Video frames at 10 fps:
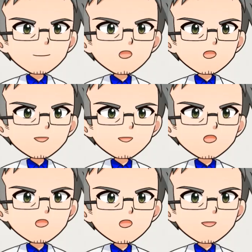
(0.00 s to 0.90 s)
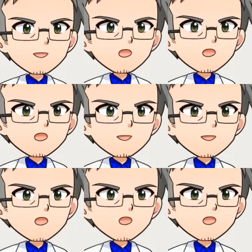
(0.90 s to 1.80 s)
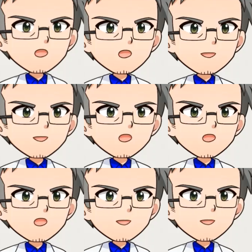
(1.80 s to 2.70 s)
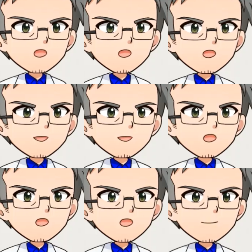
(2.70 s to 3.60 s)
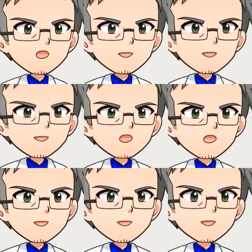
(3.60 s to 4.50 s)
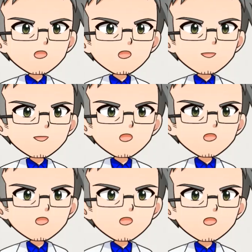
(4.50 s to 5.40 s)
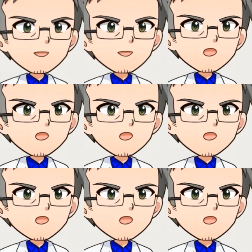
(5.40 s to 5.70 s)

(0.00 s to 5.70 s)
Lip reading: These include a speed meter to check the speed of the motor, a light sensor to check the contamination